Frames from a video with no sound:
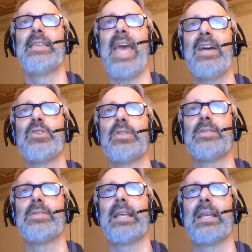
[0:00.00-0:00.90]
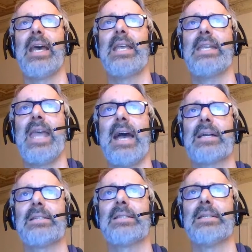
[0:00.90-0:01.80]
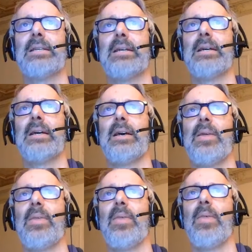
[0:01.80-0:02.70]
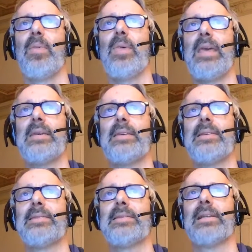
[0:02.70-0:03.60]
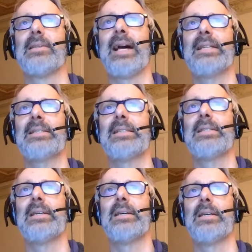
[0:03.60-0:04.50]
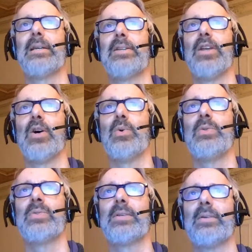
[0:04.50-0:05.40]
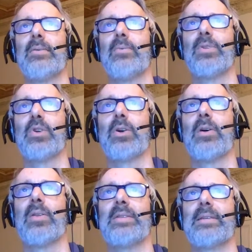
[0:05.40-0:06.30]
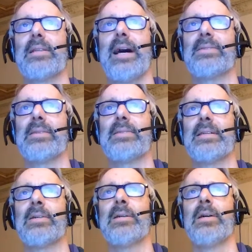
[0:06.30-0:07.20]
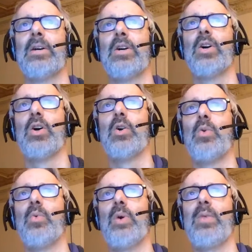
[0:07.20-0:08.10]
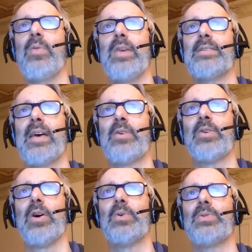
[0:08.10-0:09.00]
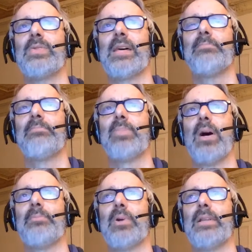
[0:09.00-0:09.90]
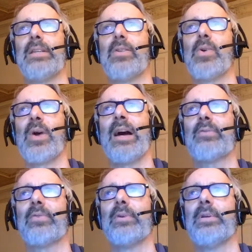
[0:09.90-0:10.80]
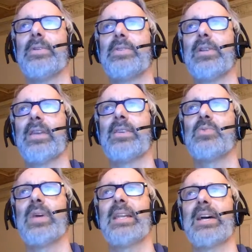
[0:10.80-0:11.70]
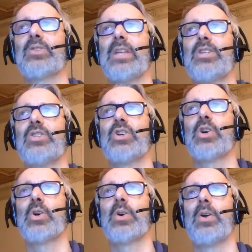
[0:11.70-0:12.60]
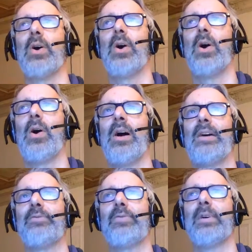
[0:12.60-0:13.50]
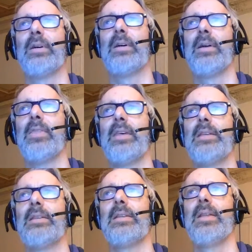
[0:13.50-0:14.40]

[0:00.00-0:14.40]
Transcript: edges that connect the selected nodes, which are all these classes here, with these other nodes that got pulled into the graph. So look at this. We can actually turn off the